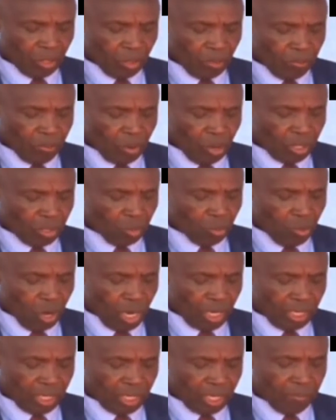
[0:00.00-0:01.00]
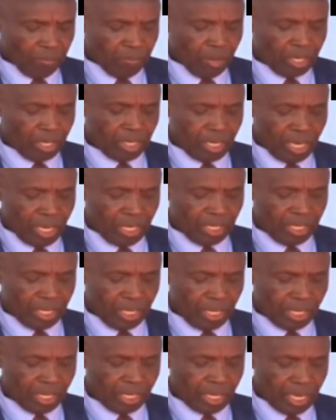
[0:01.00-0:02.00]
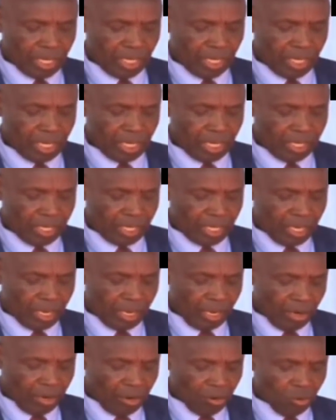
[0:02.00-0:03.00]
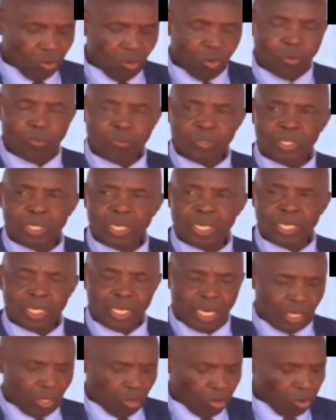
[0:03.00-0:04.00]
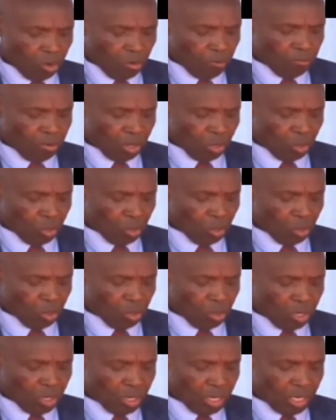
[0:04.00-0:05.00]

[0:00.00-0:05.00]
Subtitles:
0.13% candidates who obtained an overall